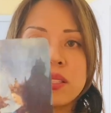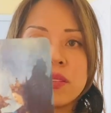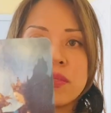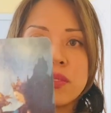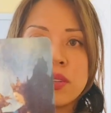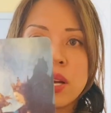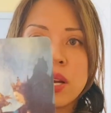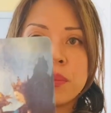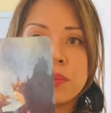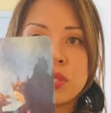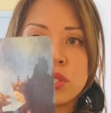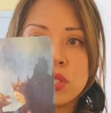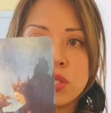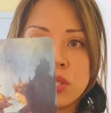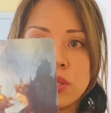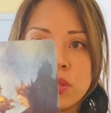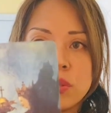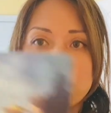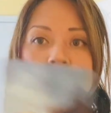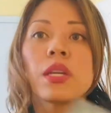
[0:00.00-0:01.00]
of Cups
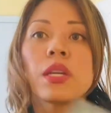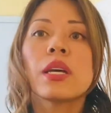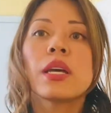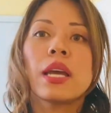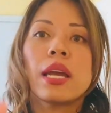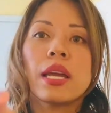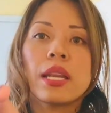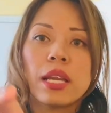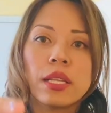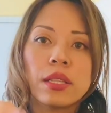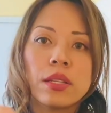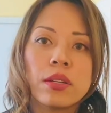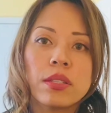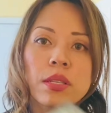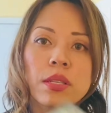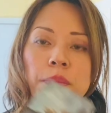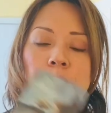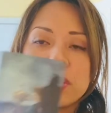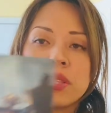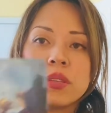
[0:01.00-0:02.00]
too. And I looked
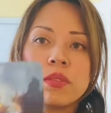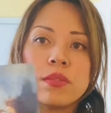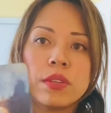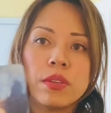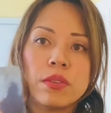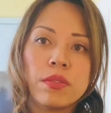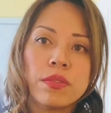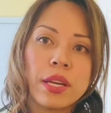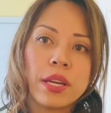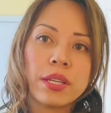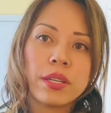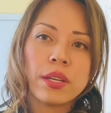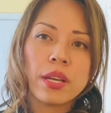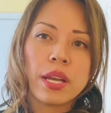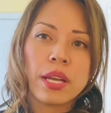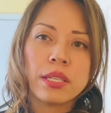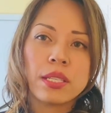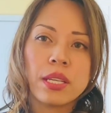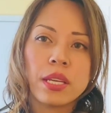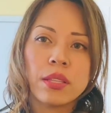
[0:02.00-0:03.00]
up at the viewfinder.
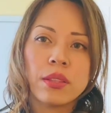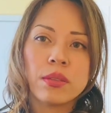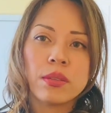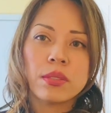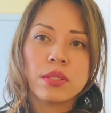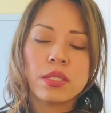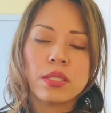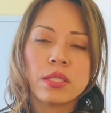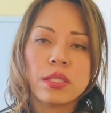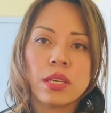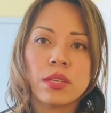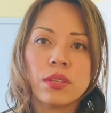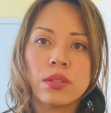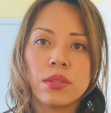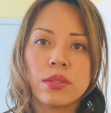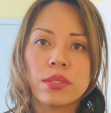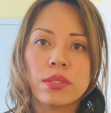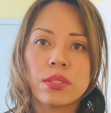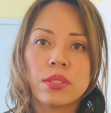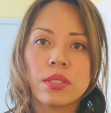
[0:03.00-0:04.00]
I take those as
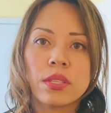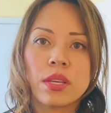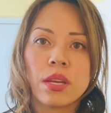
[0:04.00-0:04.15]
signals.